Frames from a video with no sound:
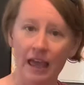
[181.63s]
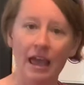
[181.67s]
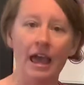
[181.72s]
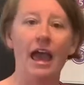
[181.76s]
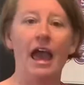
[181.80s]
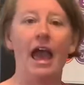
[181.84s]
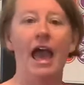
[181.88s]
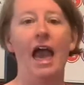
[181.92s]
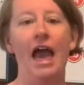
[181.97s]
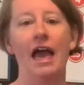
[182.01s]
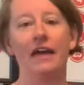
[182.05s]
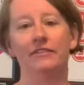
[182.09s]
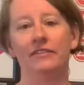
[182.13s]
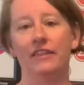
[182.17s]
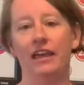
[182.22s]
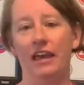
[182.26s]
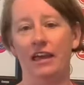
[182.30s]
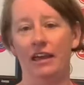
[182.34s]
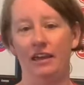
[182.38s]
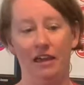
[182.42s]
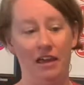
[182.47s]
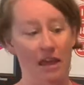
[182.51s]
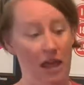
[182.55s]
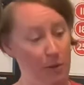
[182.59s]

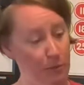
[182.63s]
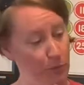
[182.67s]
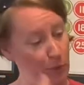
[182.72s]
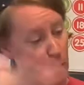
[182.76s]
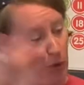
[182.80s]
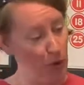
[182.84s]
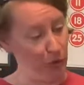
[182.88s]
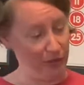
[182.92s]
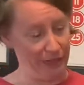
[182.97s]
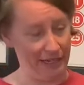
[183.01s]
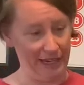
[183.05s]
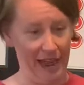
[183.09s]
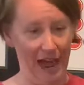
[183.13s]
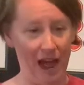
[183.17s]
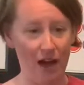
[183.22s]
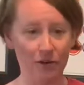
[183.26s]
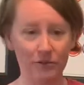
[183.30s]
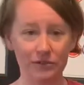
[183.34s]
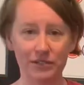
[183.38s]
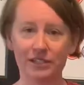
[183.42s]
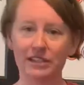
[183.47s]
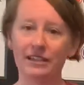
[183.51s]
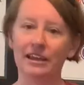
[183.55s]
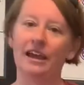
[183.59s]
and pull it
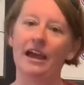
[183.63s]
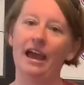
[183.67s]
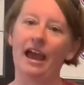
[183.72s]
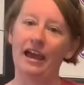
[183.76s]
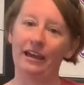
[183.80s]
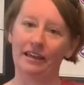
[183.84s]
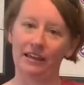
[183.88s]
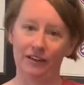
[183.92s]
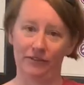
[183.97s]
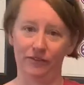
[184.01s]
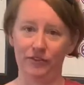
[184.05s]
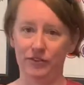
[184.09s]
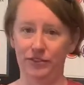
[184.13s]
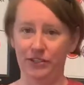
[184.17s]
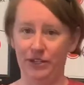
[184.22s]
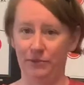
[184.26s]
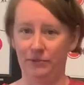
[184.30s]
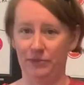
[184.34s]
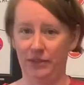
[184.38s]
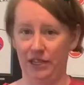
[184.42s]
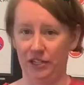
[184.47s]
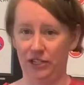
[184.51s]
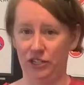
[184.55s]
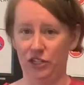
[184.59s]
out and give her
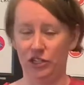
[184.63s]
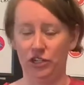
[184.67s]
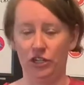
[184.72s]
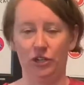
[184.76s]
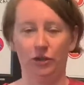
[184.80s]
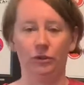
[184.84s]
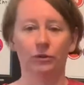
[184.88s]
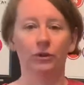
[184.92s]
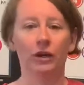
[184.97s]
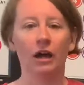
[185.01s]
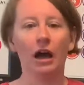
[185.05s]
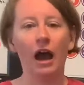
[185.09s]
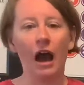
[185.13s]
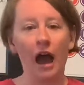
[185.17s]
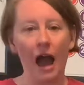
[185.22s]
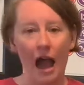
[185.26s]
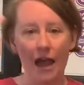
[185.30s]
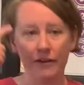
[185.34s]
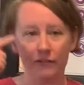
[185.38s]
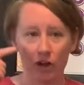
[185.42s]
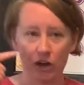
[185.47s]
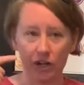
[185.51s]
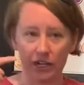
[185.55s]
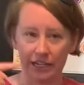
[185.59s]
something to do.
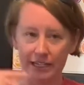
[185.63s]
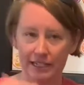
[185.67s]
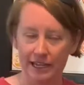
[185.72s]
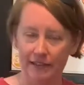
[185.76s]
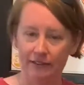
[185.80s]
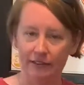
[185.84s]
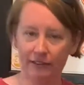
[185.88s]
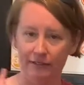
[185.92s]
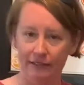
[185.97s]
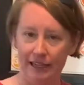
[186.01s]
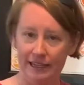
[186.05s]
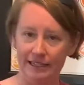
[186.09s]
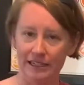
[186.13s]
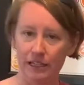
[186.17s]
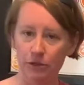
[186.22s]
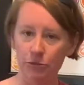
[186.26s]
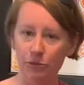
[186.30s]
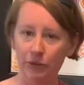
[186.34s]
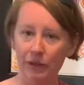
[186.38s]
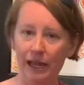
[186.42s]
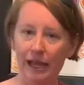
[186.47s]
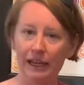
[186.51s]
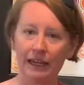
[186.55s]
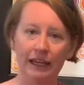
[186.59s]
I've already done the lesson
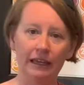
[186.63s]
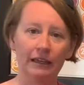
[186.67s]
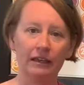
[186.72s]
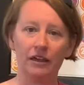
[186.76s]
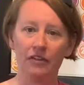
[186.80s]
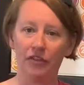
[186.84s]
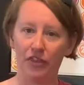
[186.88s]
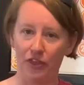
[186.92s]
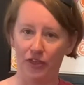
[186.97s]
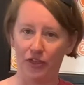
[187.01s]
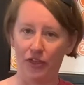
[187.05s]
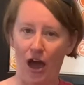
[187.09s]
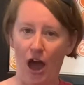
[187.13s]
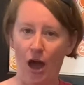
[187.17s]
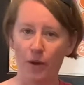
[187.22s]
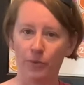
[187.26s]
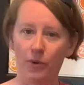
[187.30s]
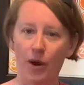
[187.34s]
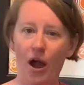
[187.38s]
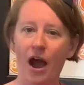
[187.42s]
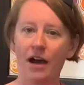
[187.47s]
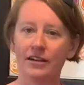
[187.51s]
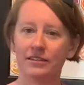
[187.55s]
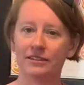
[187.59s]
planning, the thought
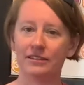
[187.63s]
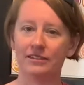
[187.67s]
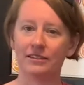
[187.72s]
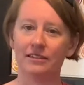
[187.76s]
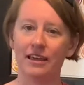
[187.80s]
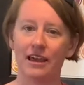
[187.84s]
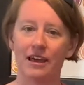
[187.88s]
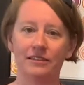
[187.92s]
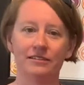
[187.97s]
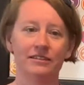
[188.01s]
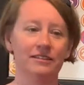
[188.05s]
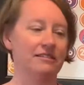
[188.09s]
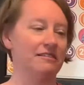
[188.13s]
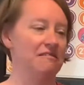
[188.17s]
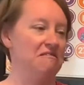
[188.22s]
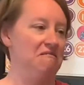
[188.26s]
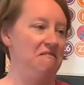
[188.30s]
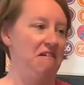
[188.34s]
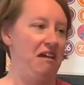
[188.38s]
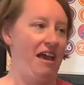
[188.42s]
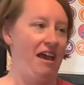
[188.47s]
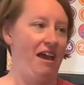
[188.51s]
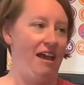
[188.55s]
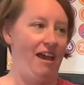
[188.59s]
process,
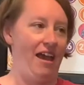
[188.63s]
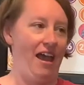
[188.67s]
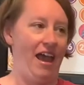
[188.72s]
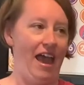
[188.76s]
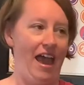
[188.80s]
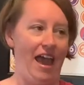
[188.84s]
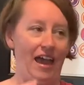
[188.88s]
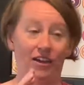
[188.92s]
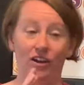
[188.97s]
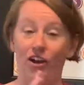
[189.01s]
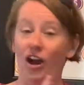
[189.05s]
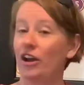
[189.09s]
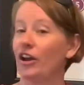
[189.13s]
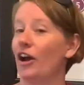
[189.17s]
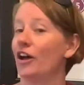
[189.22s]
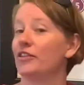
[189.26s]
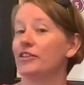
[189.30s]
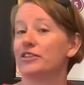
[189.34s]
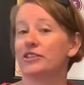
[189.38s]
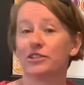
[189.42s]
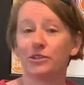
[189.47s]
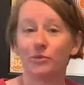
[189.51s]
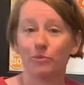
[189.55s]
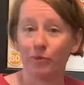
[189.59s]
and got all the
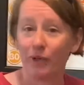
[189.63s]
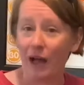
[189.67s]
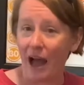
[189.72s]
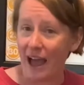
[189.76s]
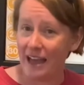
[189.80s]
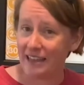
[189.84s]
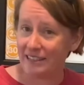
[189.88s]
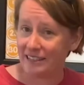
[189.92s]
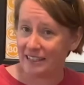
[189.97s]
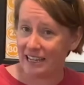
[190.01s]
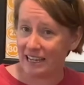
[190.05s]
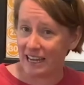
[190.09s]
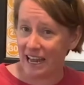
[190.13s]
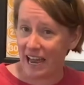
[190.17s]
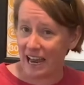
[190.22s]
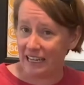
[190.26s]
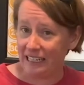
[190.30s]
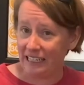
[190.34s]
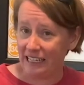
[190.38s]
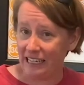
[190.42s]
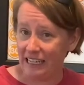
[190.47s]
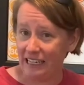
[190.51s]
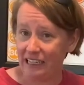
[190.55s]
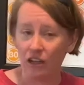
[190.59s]
supplies that I
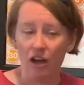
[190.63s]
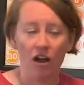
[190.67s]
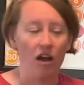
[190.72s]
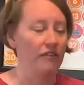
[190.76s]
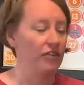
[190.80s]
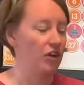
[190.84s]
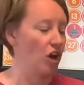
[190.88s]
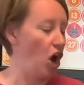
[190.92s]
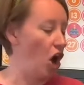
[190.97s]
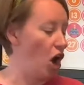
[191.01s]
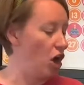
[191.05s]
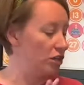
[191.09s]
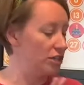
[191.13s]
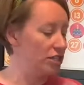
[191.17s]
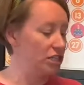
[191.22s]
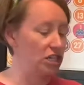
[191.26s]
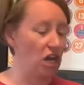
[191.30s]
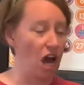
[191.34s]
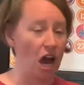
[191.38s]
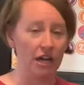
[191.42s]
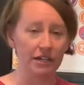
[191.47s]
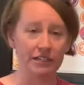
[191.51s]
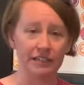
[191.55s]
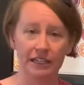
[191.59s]
need. They're all
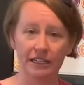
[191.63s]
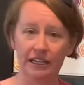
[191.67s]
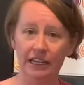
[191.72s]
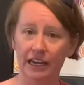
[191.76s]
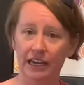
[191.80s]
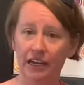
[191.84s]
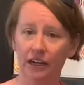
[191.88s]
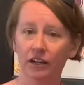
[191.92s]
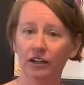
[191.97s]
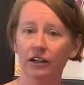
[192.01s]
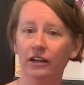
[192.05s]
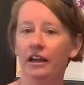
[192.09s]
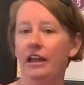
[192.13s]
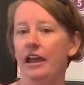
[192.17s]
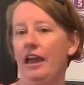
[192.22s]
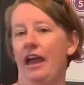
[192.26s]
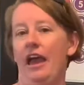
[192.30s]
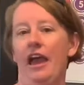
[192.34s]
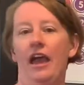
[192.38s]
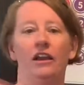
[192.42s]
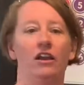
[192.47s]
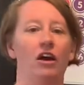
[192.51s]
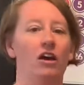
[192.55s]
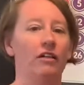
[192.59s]
stocked in here,
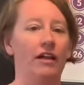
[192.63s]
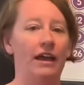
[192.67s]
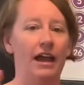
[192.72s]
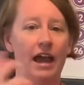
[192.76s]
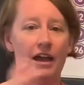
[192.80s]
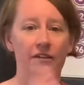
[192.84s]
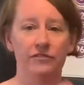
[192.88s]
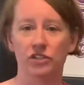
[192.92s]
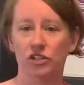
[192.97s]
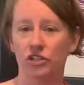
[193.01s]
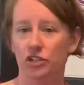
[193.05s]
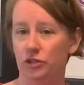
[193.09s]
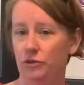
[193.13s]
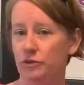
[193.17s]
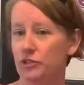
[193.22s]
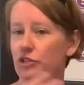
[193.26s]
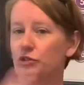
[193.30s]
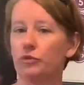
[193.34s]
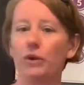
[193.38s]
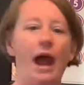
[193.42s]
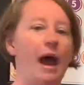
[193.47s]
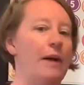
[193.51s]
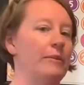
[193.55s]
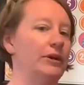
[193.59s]
and all I have to do is
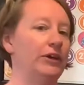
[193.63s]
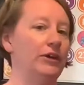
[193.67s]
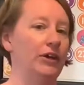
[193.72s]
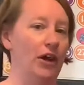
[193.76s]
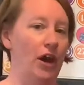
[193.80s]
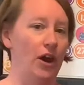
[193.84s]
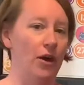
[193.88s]
grab and go.